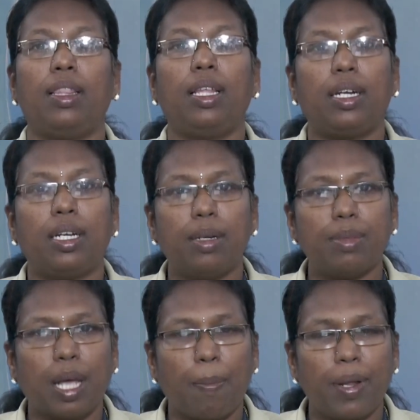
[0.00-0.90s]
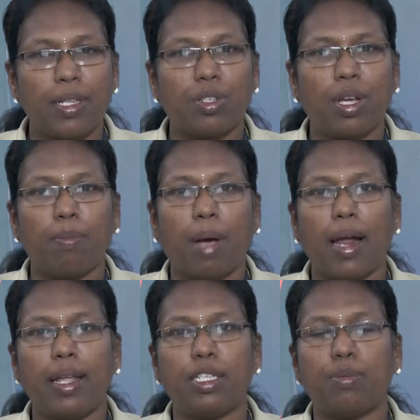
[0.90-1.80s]
The term supply chain
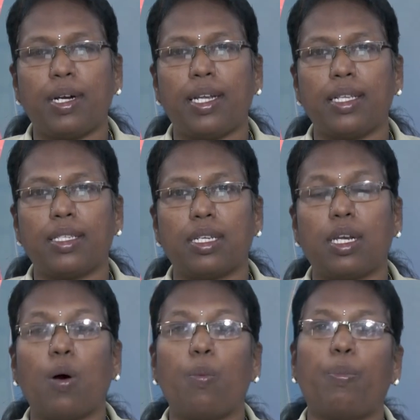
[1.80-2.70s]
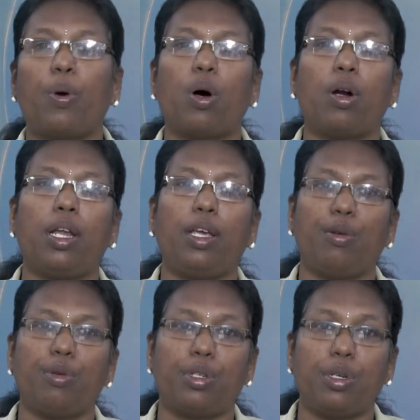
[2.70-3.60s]
management is now broadly
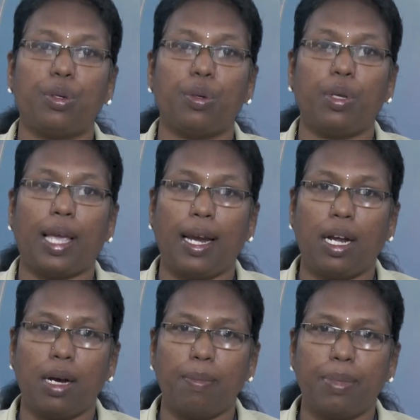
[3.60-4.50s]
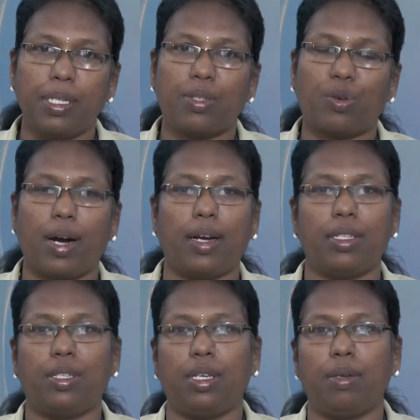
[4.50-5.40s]
used to encompass
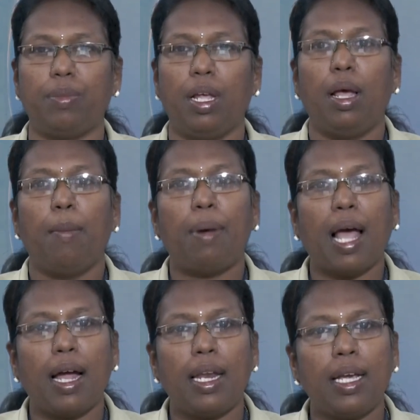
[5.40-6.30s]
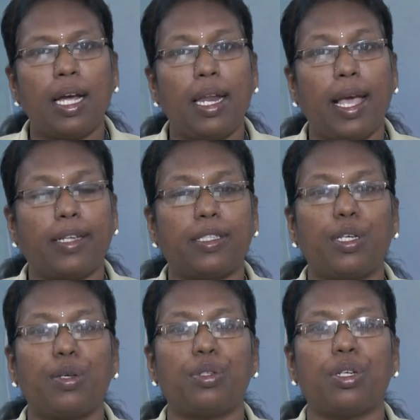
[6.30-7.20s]
strategy, planning and
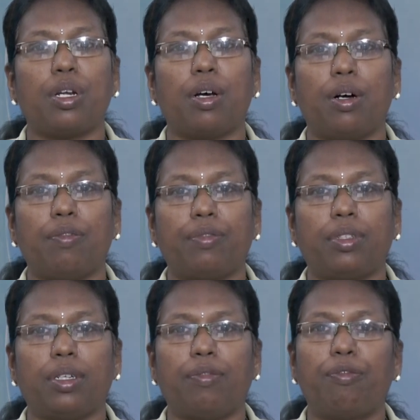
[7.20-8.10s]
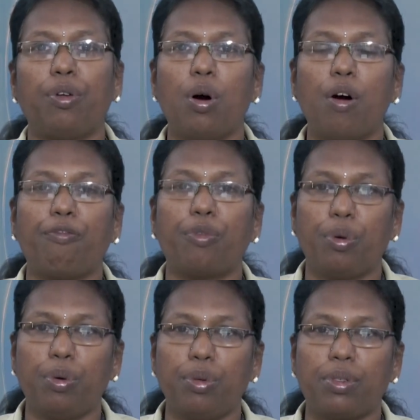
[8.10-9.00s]
execution of the flow of
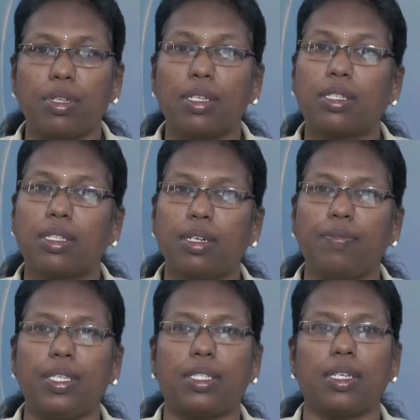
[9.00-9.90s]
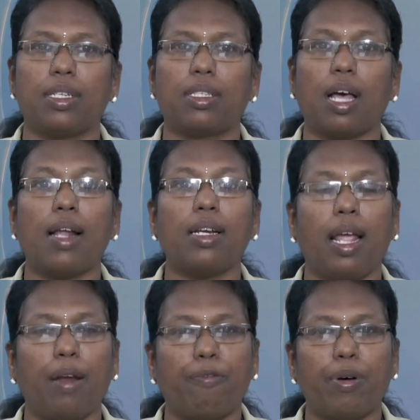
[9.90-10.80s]
goods, services and
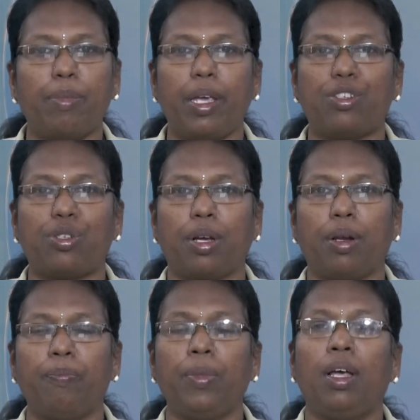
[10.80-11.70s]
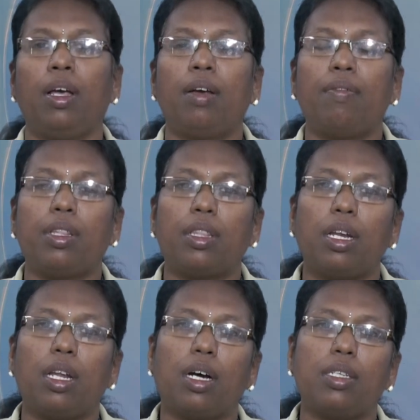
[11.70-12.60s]
information, with
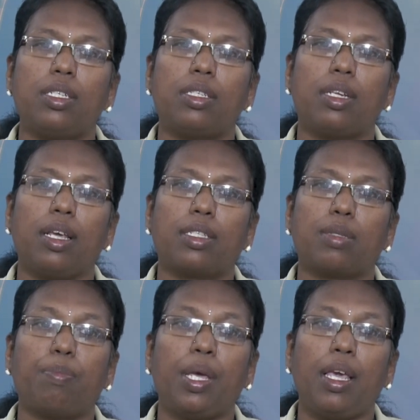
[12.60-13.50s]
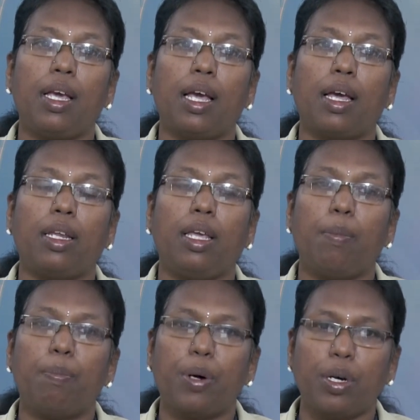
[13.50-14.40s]
the logistics being an
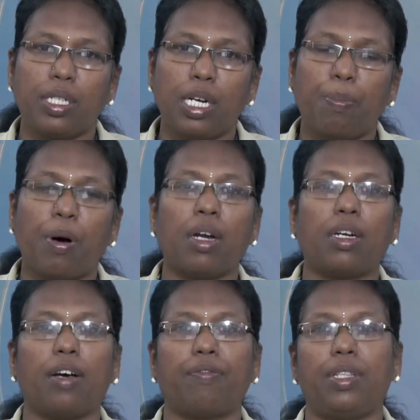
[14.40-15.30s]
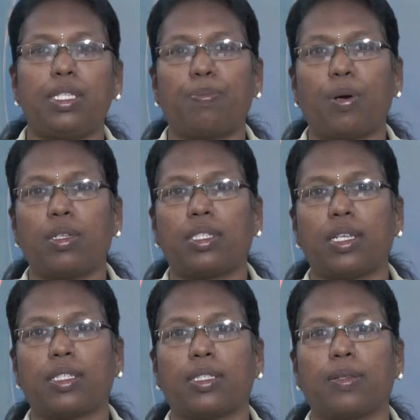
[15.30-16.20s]
important part of this
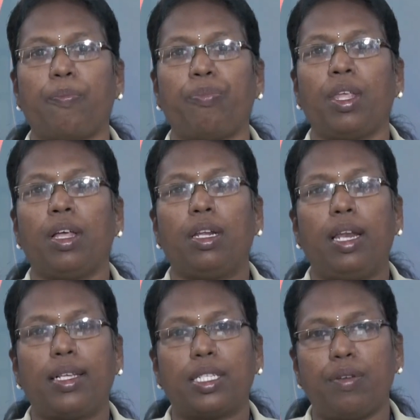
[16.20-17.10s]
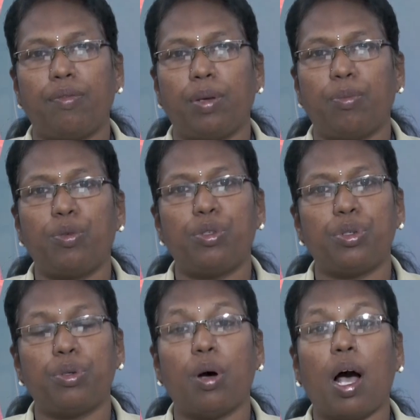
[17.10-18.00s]
process. Next, we move
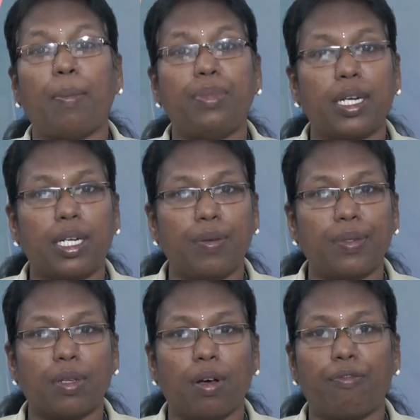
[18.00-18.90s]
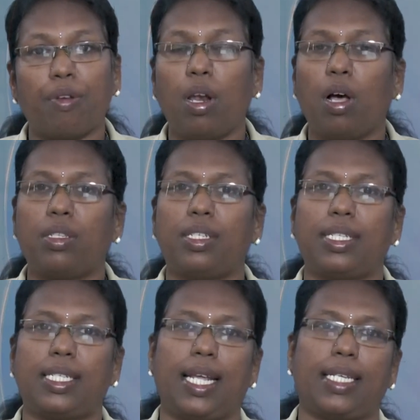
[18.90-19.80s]
to objectives of
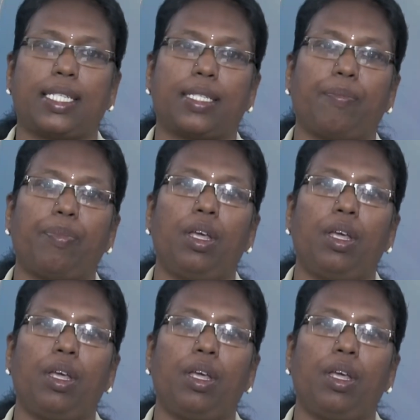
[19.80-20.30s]
logistics.